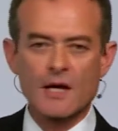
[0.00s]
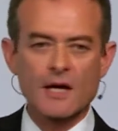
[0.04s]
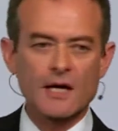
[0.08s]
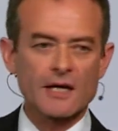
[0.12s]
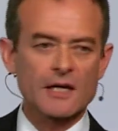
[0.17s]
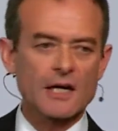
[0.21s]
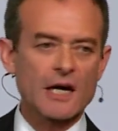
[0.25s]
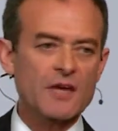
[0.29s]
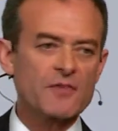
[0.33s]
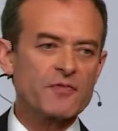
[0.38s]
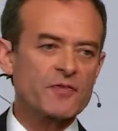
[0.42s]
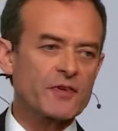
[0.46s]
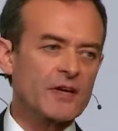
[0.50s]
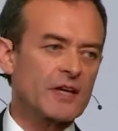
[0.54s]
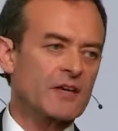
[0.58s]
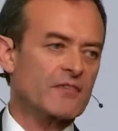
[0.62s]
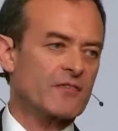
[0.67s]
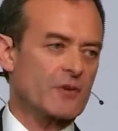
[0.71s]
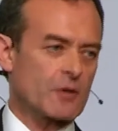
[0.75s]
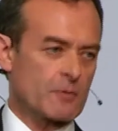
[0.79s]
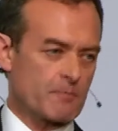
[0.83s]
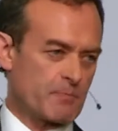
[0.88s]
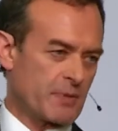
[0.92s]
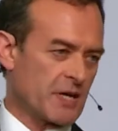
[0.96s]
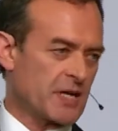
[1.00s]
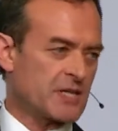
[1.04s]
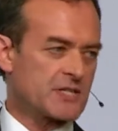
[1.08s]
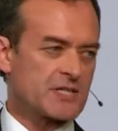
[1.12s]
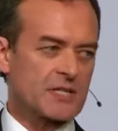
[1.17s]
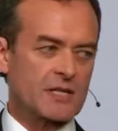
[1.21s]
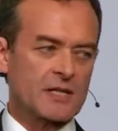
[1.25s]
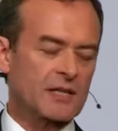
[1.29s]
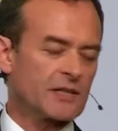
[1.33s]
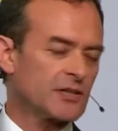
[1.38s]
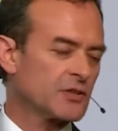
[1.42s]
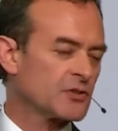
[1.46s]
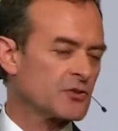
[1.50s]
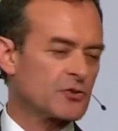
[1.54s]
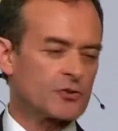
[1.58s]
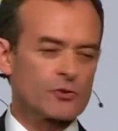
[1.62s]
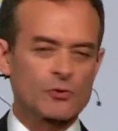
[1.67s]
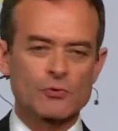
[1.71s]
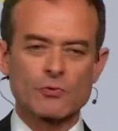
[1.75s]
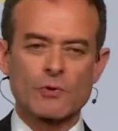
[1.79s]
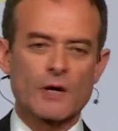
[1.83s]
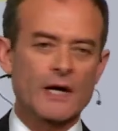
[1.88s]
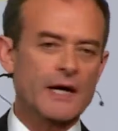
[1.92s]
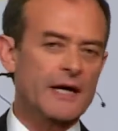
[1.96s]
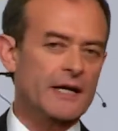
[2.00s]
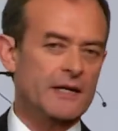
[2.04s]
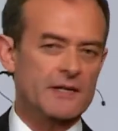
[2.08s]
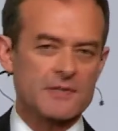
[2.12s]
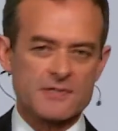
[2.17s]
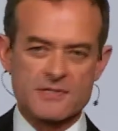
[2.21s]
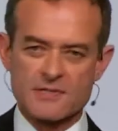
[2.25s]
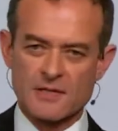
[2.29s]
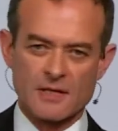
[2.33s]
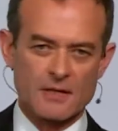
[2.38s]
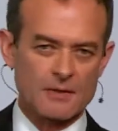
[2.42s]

And I think there are basically two ways.